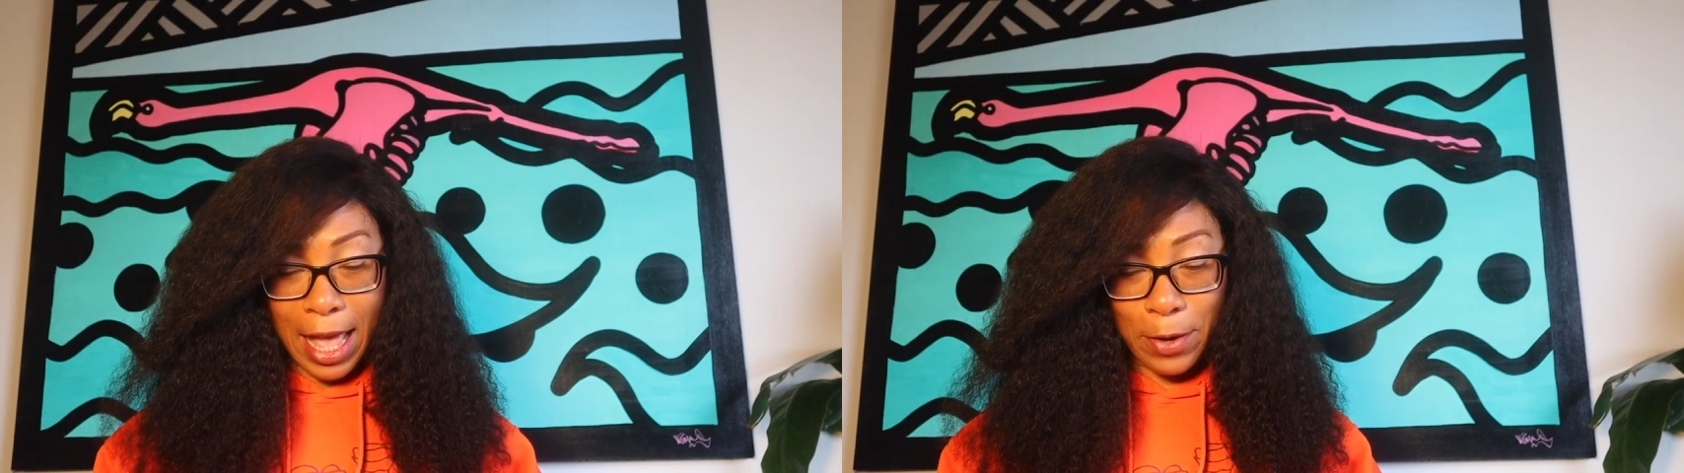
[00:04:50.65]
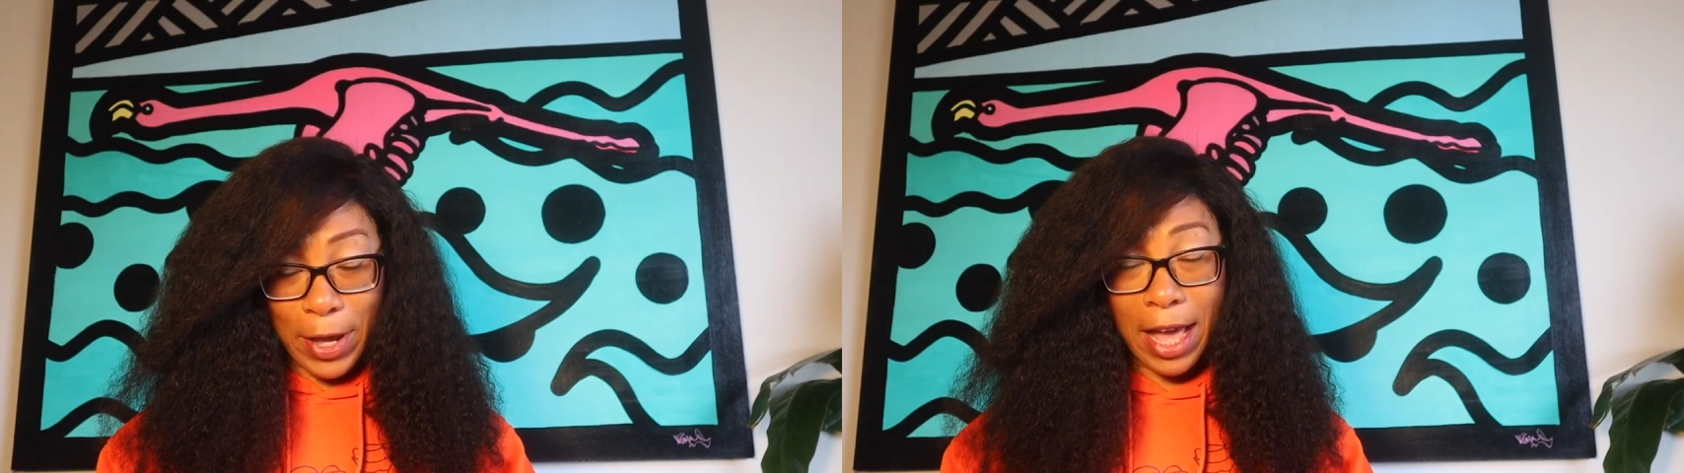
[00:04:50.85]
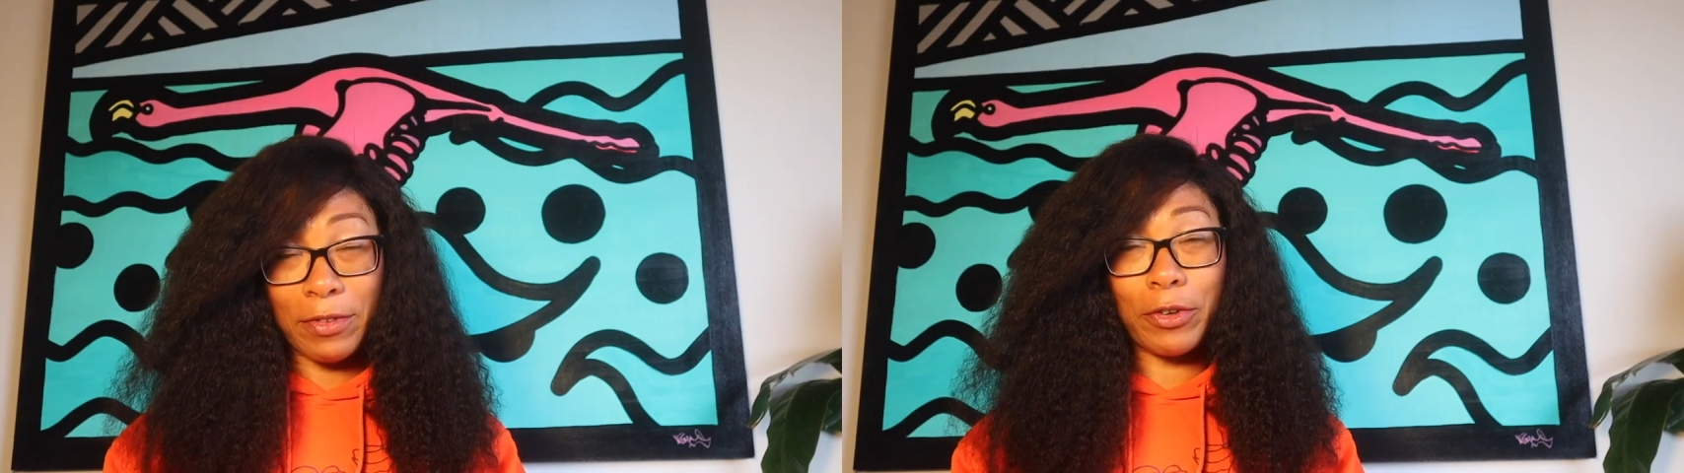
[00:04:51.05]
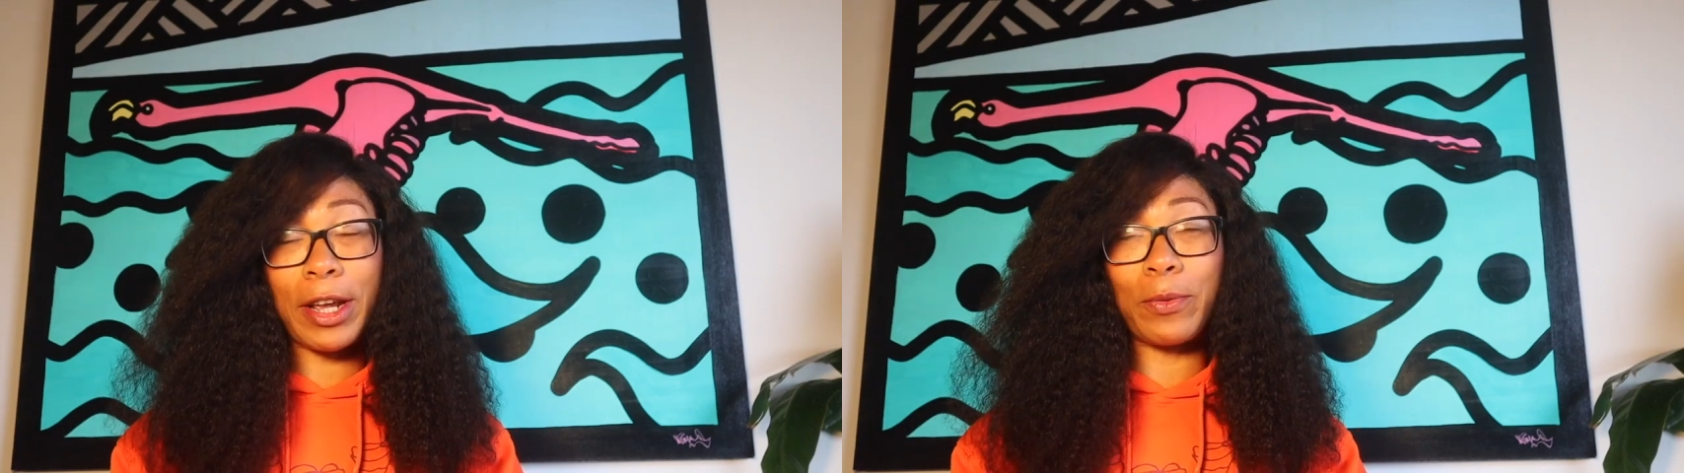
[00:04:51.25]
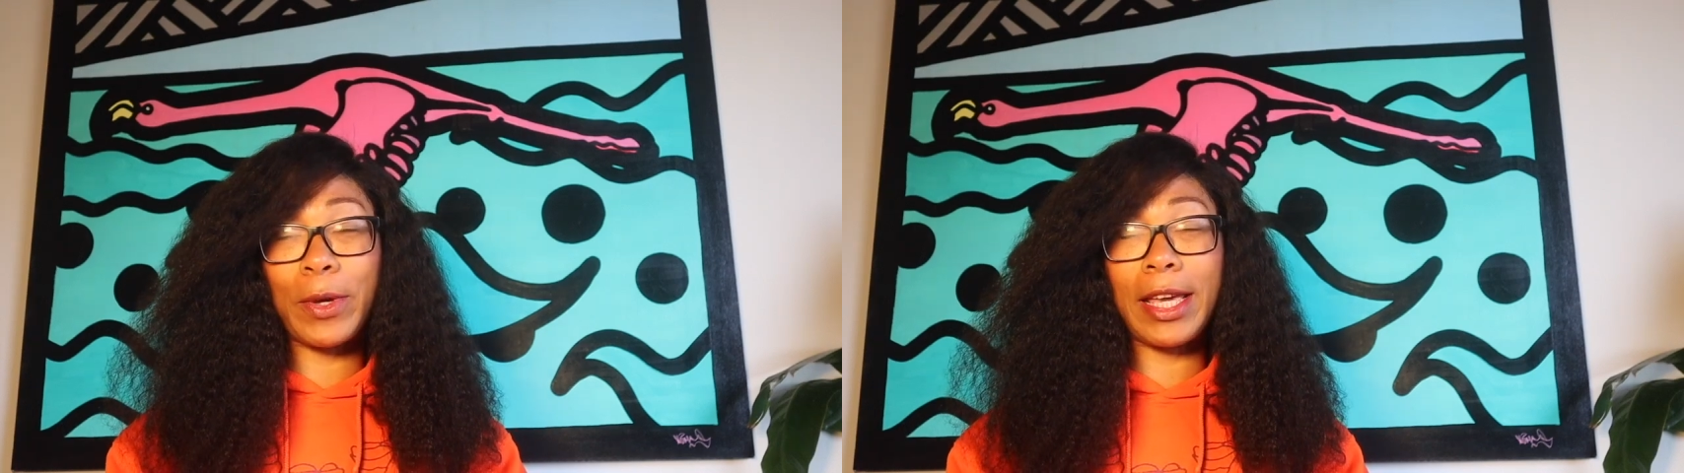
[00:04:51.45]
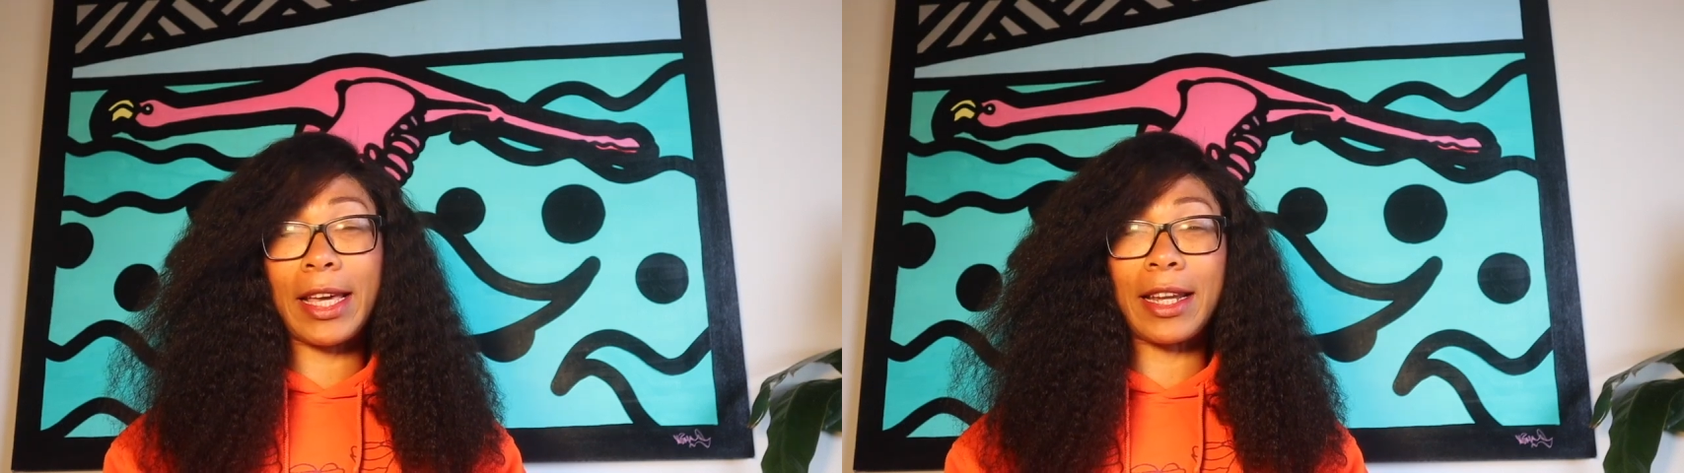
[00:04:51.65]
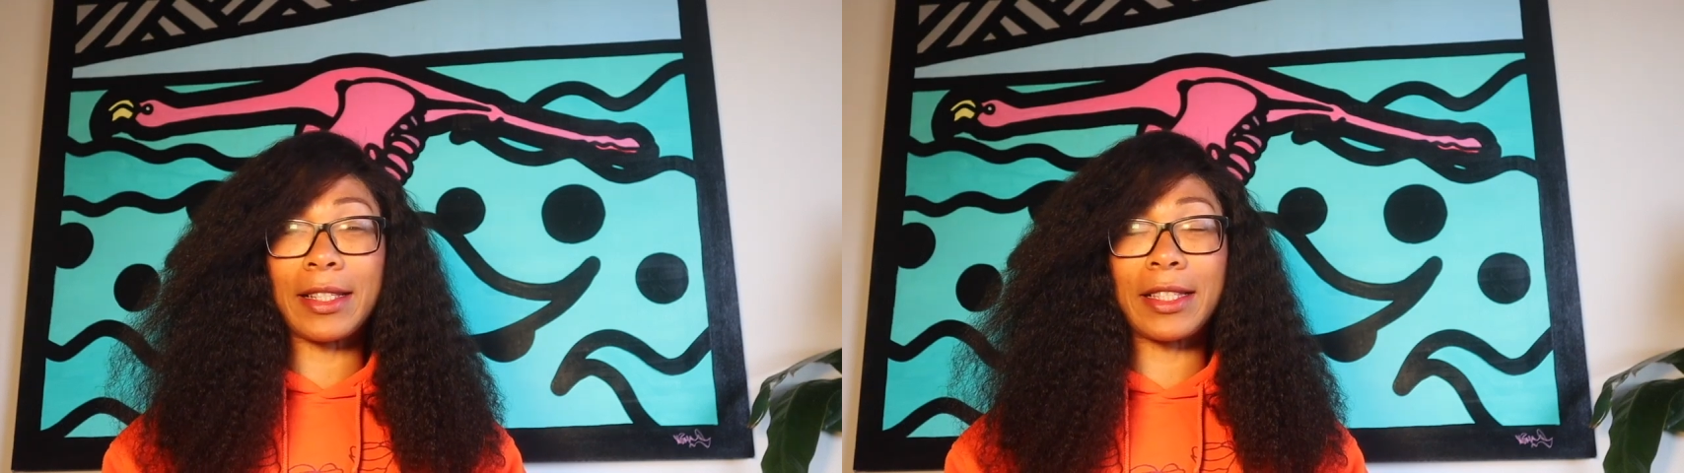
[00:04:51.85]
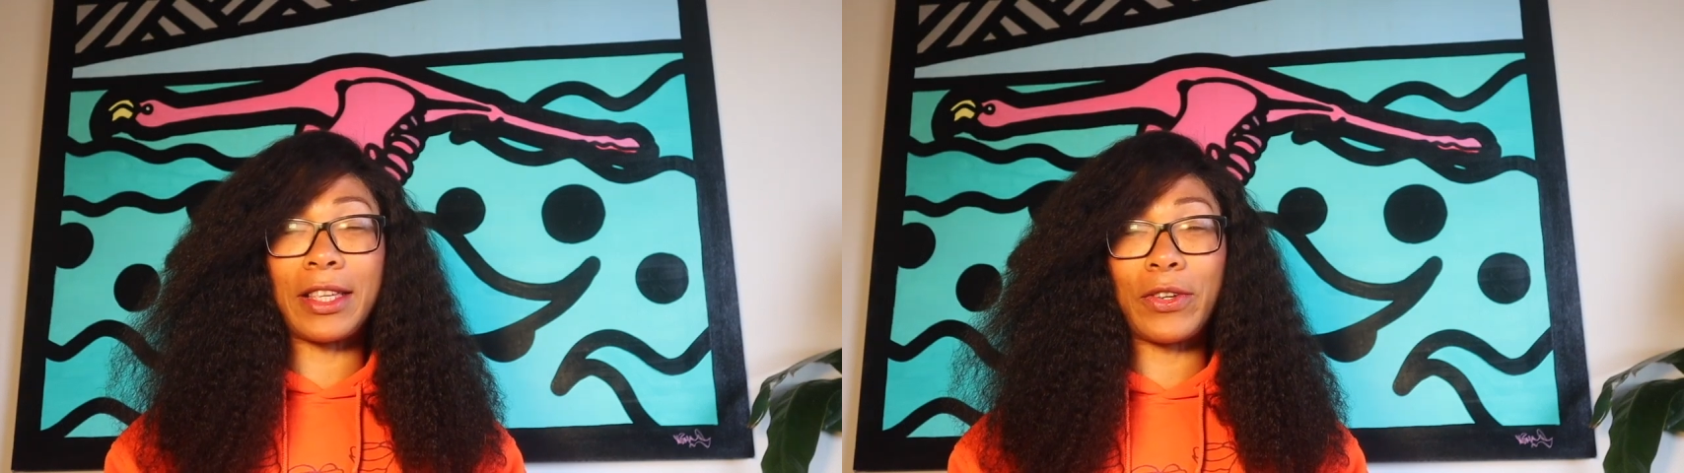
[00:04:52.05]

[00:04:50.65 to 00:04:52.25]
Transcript: Anyway have a great week and I'll see